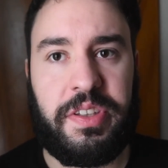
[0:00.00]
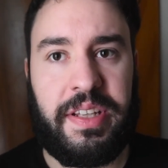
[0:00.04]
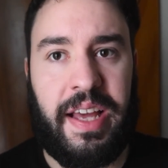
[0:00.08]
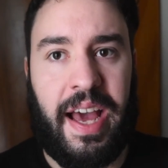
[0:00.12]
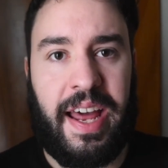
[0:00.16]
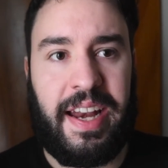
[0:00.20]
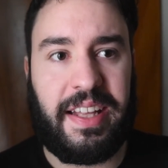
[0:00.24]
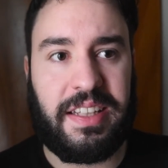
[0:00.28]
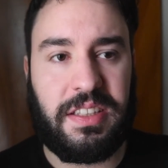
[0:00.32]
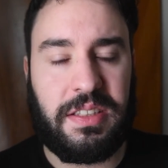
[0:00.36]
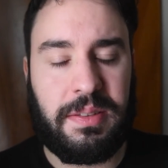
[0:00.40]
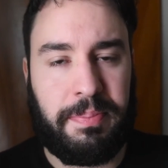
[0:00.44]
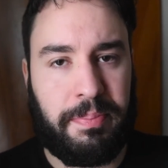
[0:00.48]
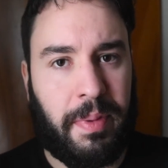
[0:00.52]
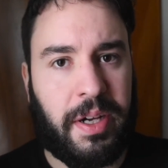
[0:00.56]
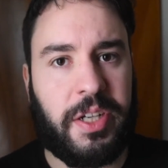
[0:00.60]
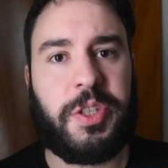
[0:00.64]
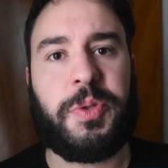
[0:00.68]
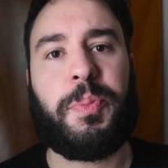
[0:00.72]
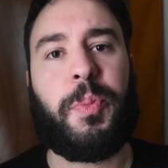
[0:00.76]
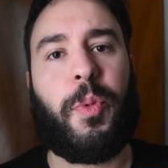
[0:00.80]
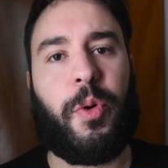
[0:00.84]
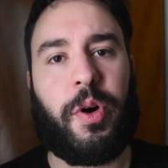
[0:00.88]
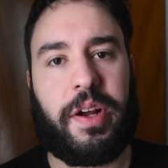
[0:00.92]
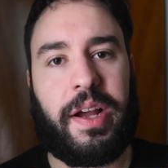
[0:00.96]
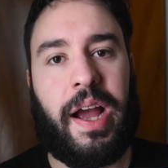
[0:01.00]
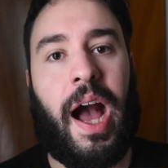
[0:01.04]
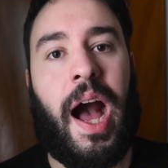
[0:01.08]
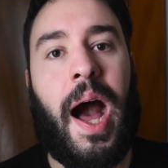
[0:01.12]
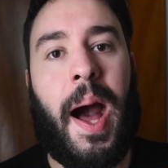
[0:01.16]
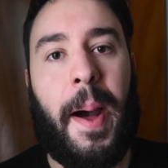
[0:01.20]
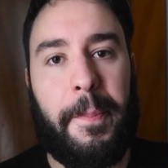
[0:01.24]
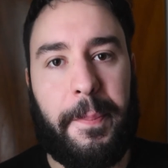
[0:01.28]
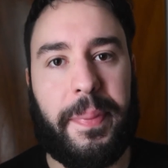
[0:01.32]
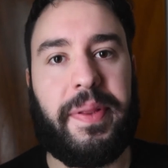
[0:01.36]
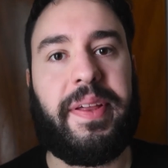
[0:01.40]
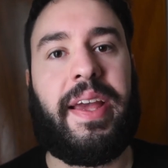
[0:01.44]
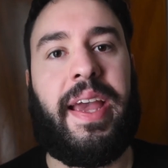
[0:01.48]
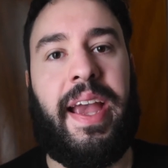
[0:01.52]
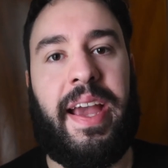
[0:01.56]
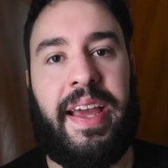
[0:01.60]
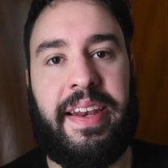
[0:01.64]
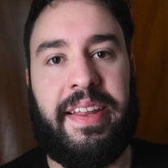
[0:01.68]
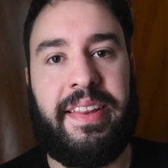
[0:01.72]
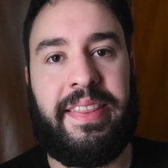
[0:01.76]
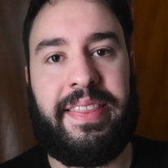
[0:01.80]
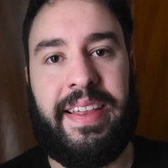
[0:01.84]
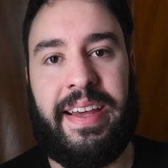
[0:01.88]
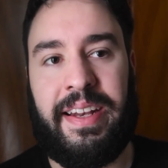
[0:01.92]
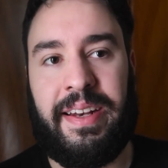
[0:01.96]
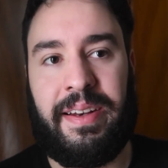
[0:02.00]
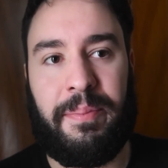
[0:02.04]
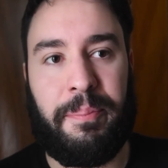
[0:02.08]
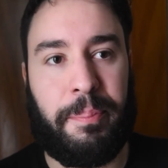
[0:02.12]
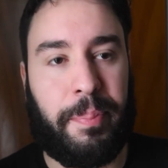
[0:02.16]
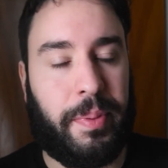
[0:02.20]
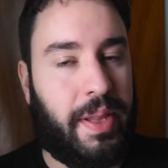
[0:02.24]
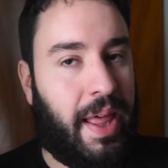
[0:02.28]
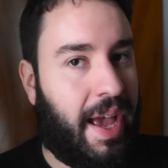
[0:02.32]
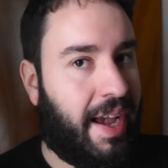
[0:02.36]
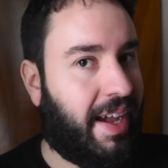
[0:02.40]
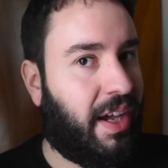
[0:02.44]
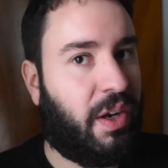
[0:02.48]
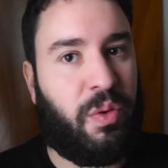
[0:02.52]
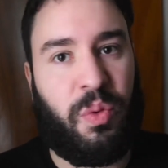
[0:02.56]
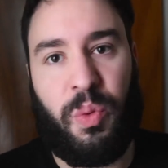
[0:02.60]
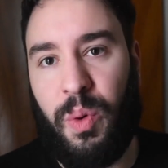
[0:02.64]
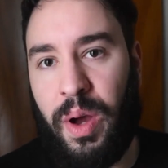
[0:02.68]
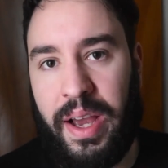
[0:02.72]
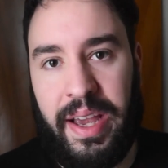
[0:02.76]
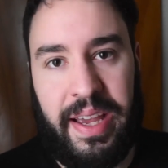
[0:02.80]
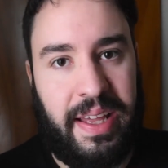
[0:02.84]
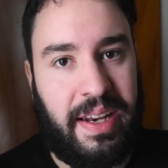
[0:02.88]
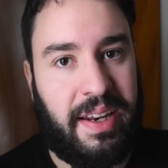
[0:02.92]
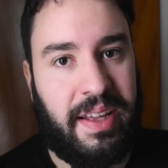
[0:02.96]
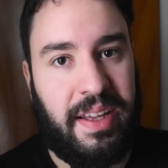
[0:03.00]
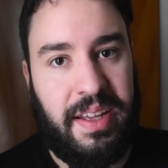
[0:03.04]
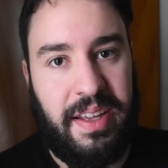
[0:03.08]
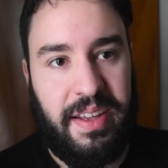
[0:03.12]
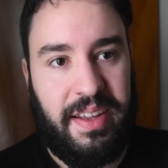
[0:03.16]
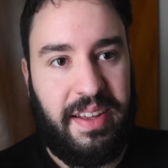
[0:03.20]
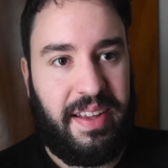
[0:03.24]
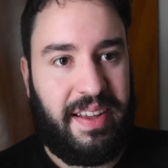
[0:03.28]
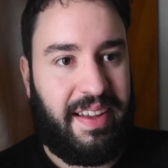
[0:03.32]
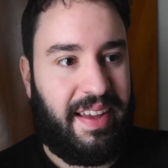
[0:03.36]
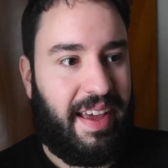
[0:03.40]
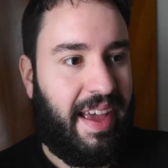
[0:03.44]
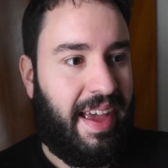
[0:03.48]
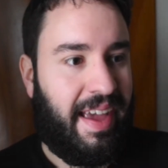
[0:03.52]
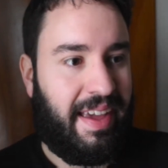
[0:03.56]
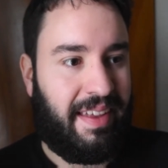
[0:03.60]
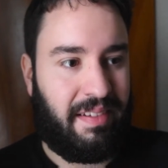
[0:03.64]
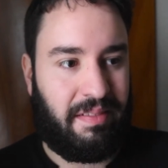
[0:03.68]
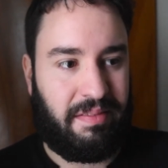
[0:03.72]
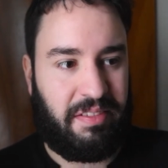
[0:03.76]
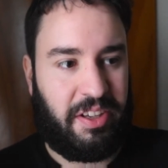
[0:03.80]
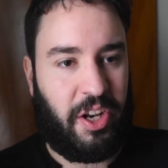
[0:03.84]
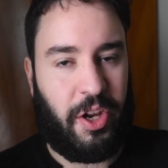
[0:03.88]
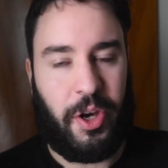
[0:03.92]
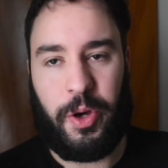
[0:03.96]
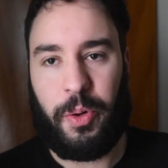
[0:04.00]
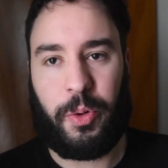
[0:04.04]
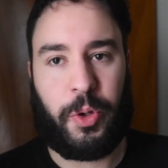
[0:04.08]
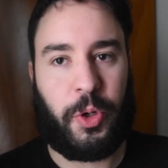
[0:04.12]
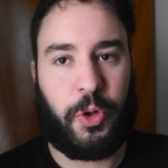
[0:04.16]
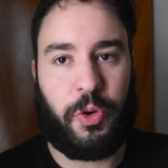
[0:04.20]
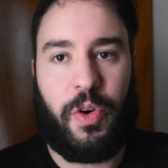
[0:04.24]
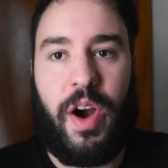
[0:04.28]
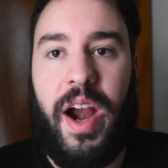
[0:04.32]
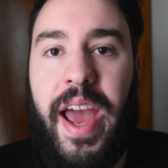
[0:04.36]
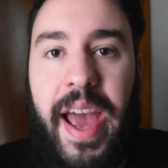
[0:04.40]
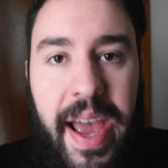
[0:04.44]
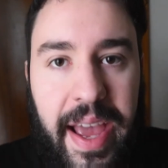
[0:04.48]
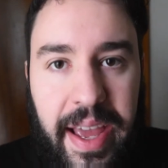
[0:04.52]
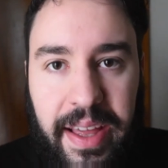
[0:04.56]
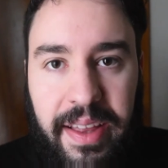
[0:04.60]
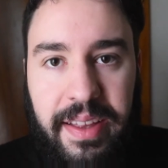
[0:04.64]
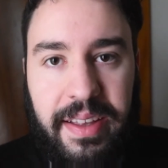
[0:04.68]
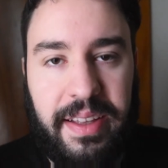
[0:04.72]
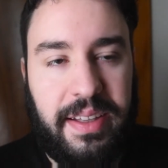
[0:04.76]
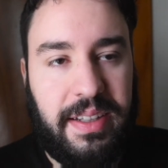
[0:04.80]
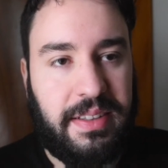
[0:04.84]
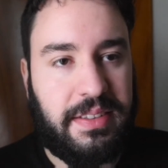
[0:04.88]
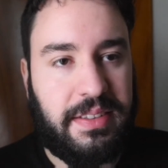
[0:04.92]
that it's much more complicated than black and white and, you know, gray.